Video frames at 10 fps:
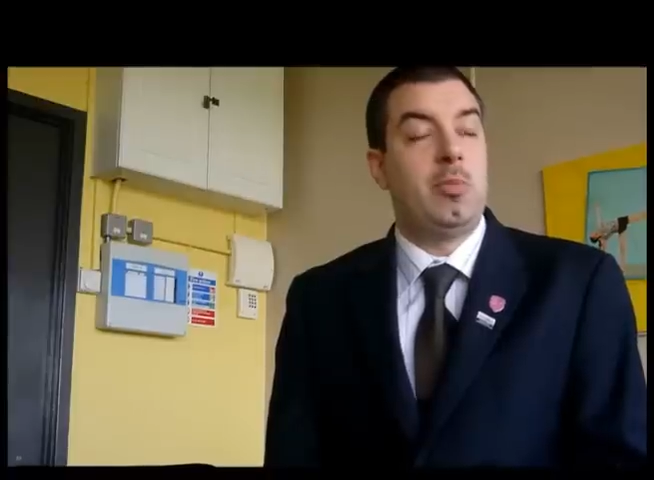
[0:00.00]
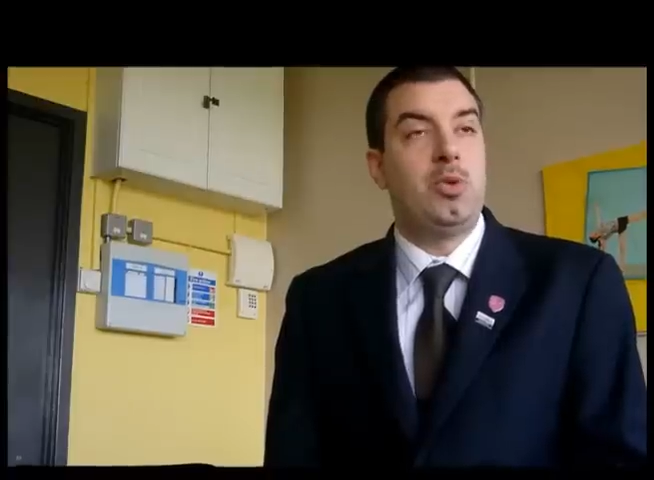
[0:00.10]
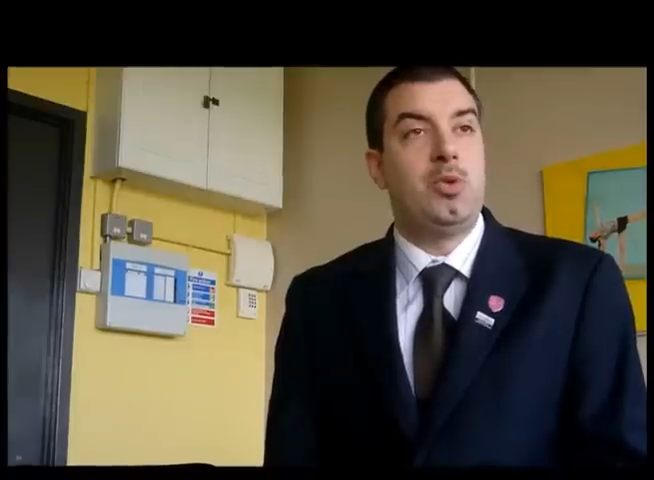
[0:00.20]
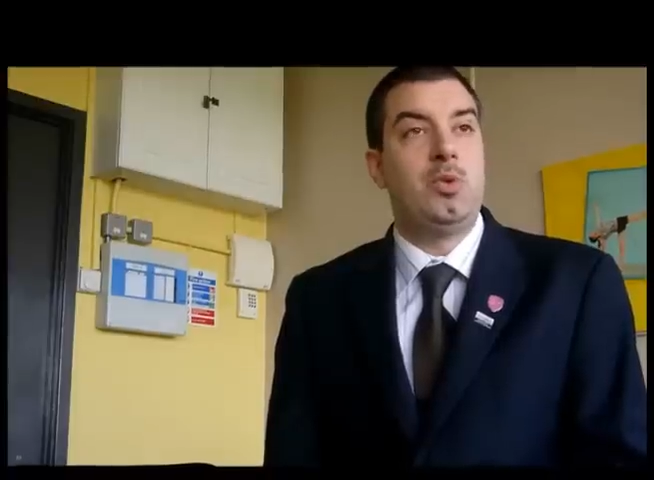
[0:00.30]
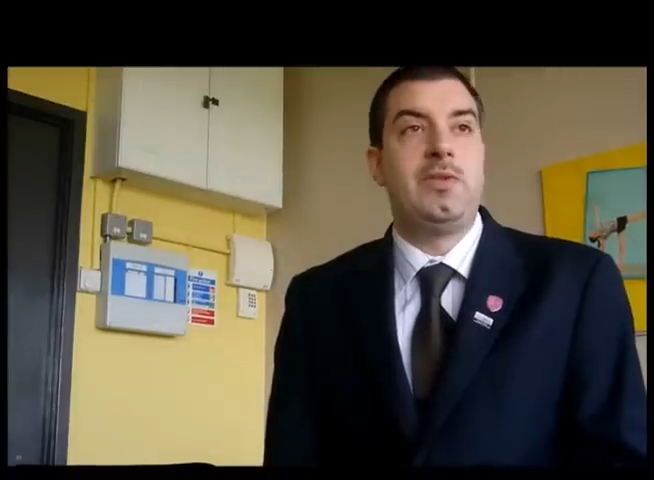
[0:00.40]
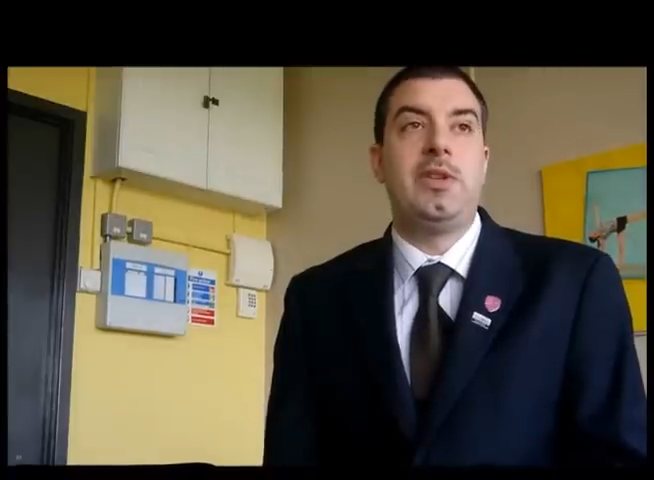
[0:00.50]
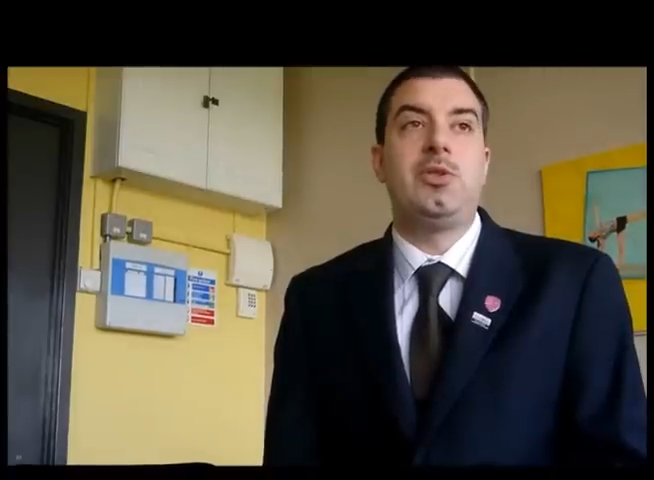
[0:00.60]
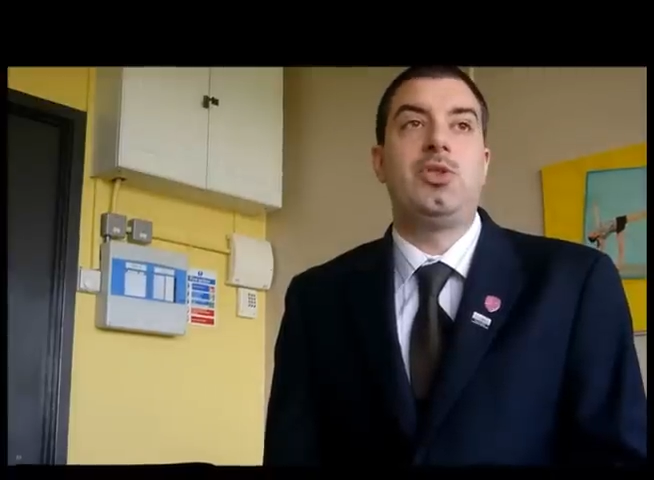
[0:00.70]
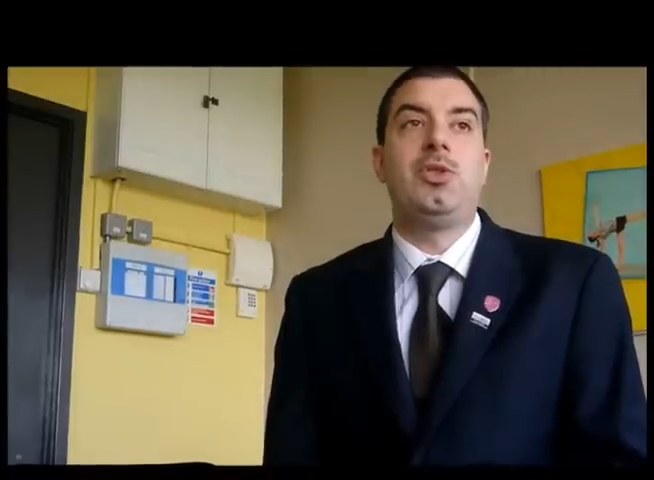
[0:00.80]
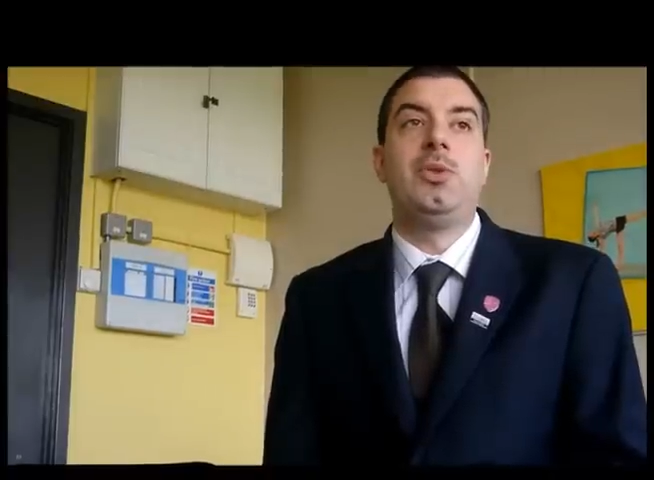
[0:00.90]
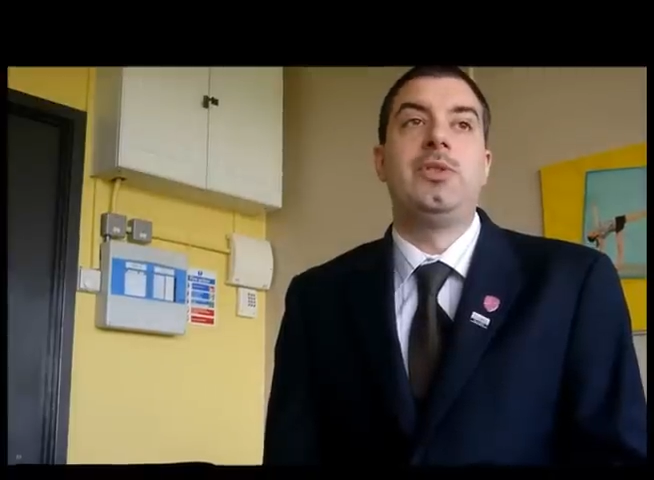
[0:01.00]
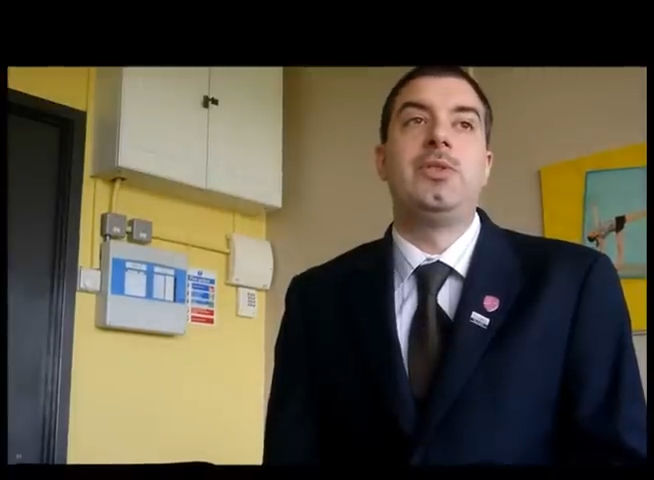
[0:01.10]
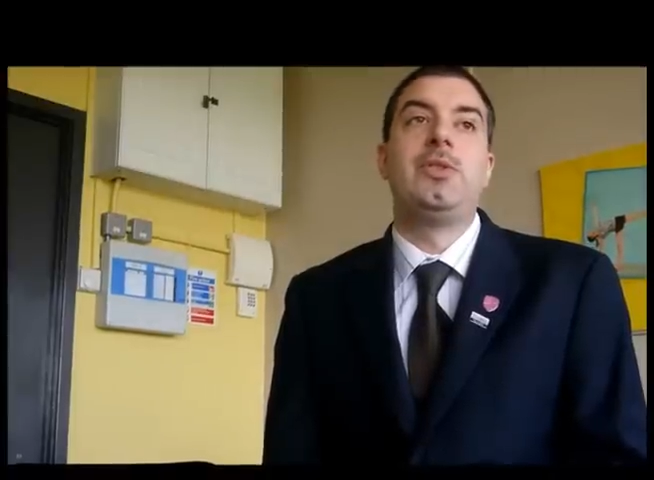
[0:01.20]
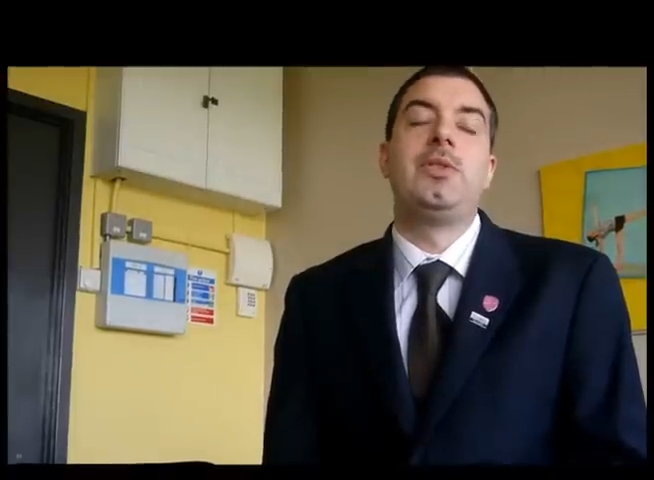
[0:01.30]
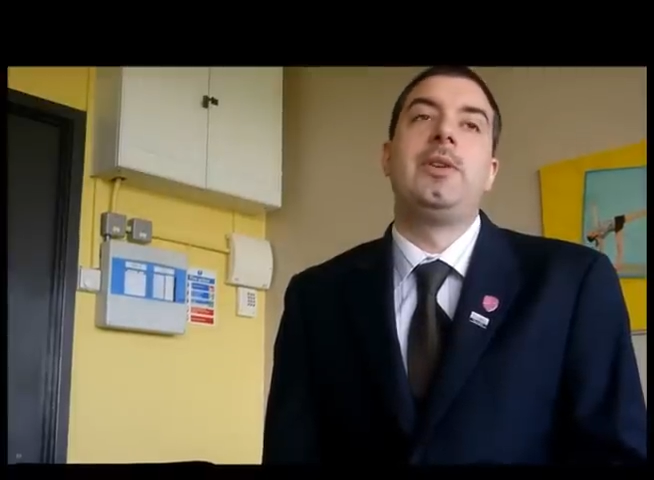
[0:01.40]
modules for those
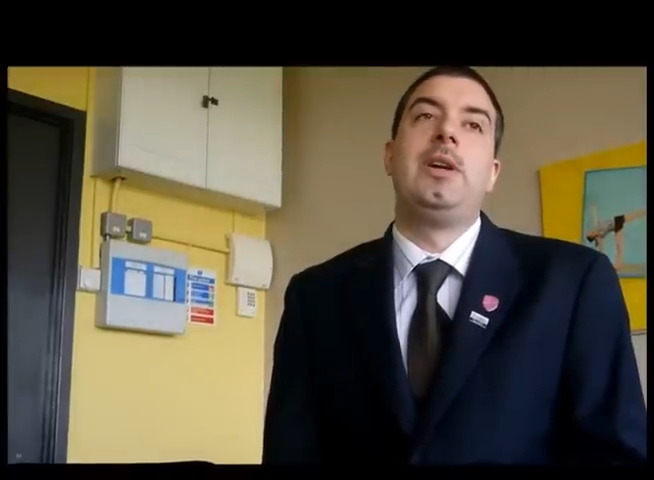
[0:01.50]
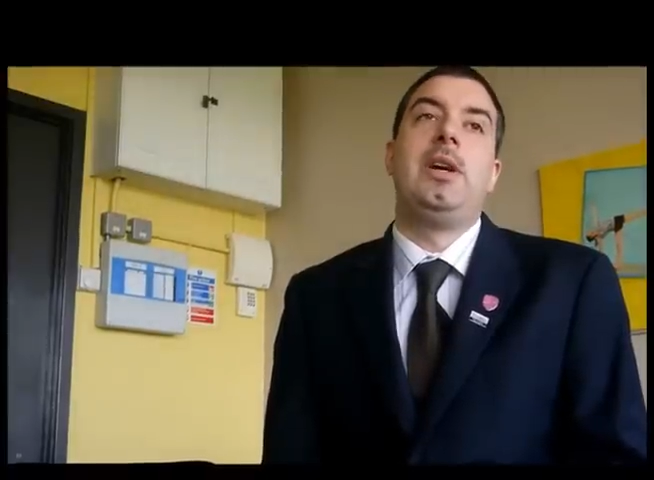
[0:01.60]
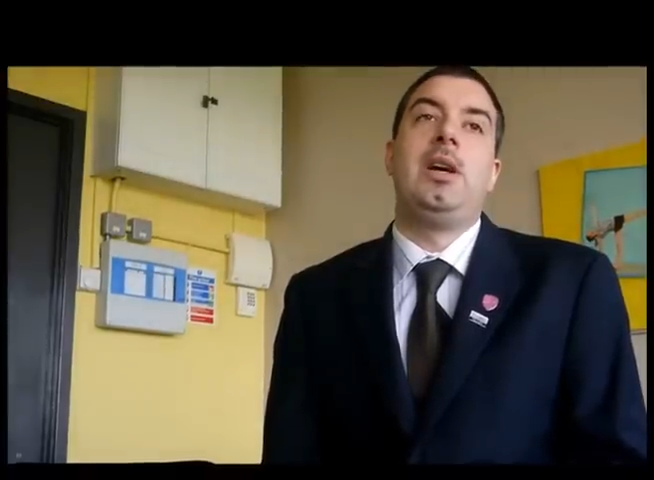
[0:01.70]
students.